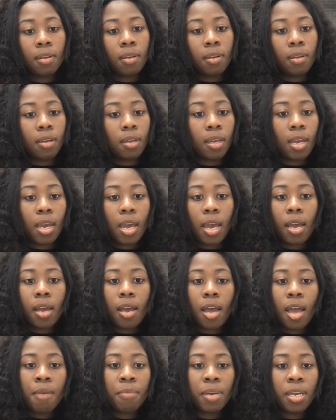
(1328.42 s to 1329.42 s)
Yeah,
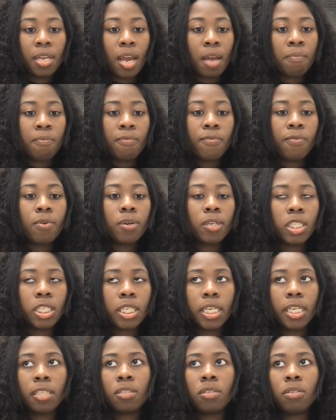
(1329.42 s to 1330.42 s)
I mean, I'm
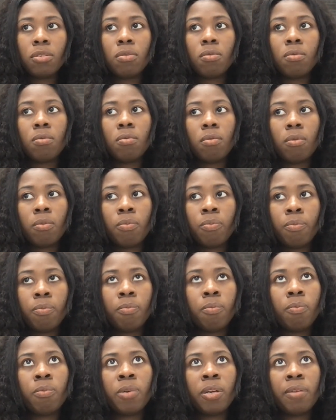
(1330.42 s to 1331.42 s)
fortunate to
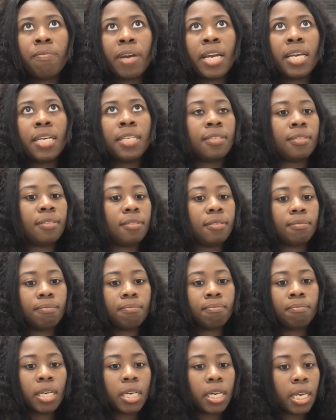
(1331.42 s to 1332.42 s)
we raised
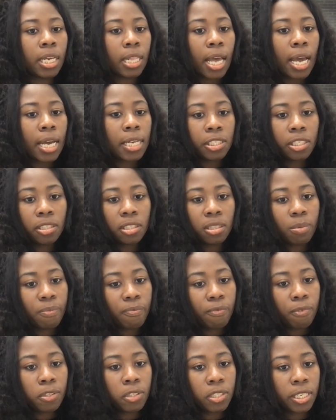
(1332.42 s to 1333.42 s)
money last year, so I'm
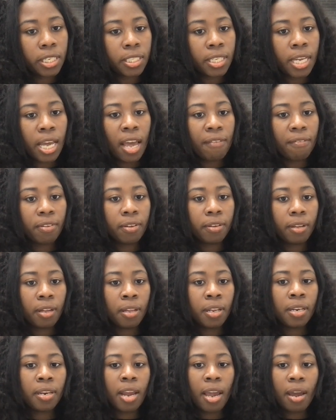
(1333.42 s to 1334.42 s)
fortunate to have a, a
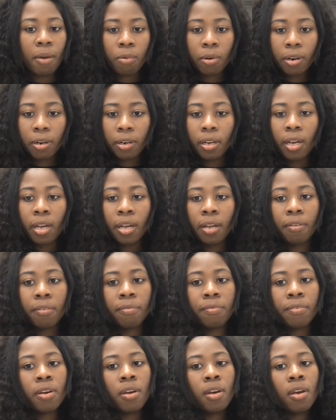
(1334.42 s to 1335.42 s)
network
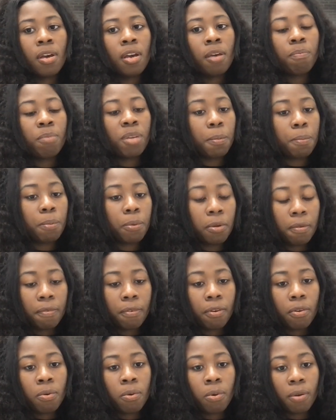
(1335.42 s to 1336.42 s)
of people of,
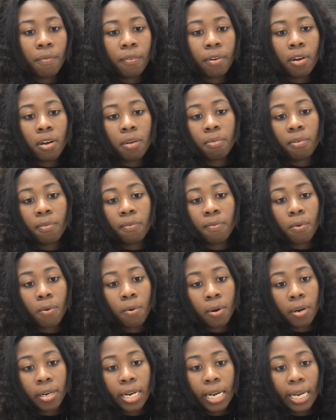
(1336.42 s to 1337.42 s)
who have gone
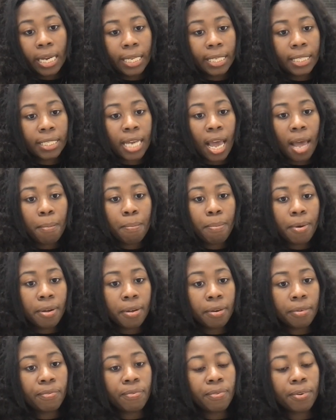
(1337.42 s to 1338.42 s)
before, and I can tap mm -hmm.
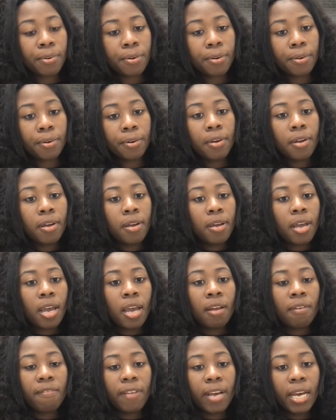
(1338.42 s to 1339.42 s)
on for
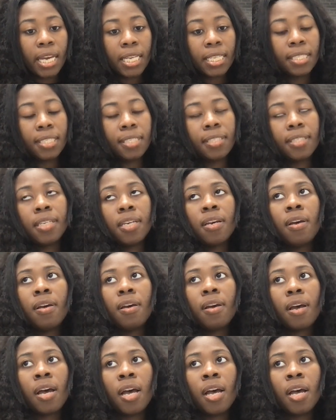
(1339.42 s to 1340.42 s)
advice.
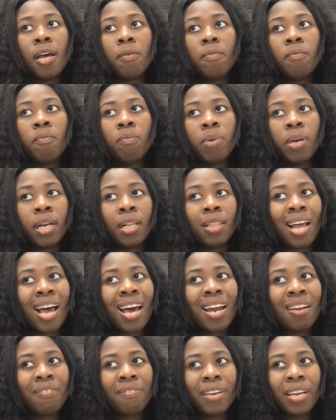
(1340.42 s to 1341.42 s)
Um, but a
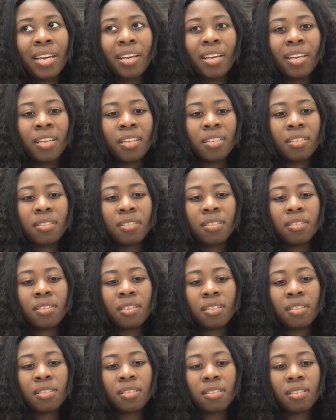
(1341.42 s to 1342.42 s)
lot of it is
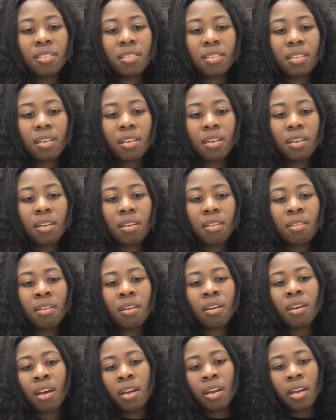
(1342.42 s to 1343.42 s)
just the
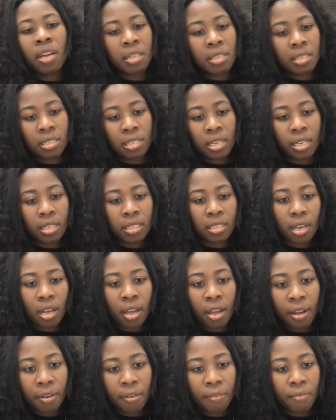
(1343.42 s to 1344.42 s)
gut instinct
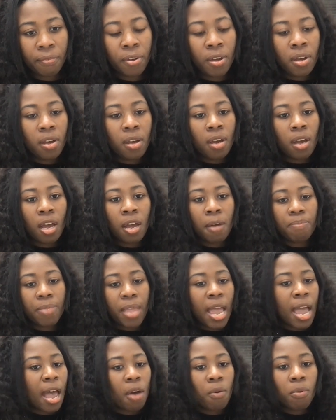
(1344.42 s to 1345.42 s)
of um,
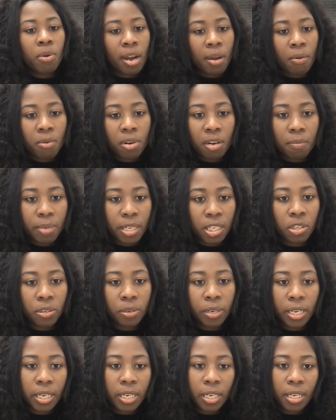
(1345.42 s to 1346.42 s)
how would I want to be
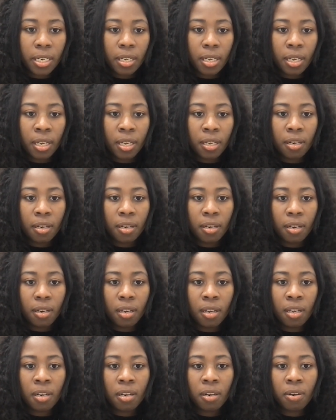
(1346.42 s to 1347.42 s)
treated in yeah.
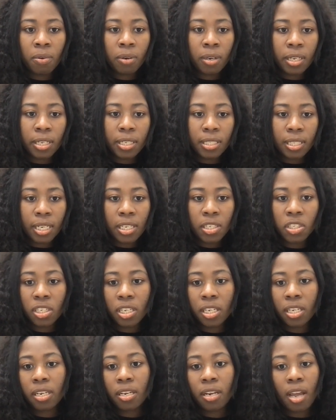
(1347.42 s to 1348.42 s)
in an
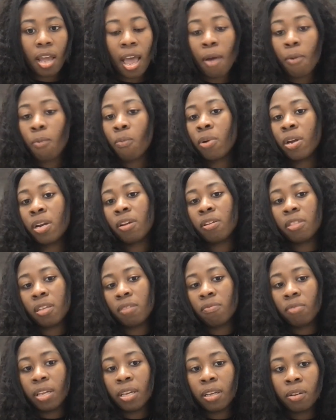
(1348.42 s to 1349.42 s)
organization? How, what are
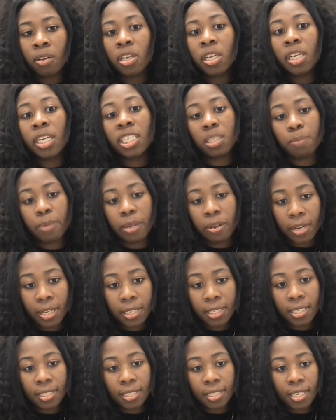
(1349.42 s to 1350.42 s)
the good
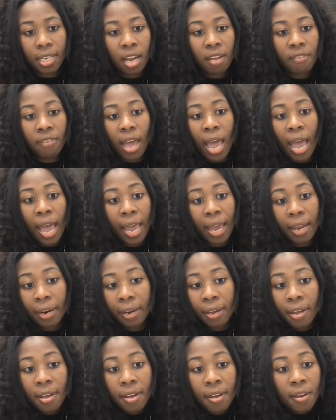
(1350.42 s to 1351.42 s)
experiences that I've
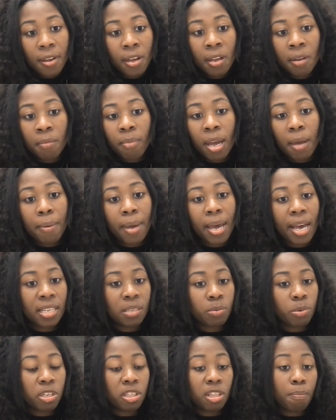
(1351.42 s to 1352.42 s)
had in my
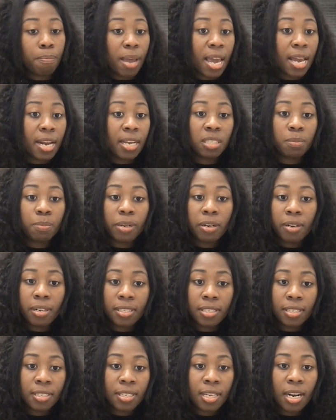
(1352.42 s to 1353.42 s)
past? What are the bad
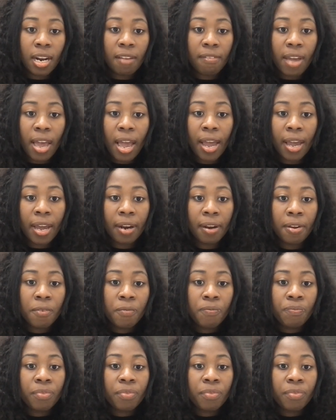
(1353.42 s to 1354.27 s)
experiences that I've had?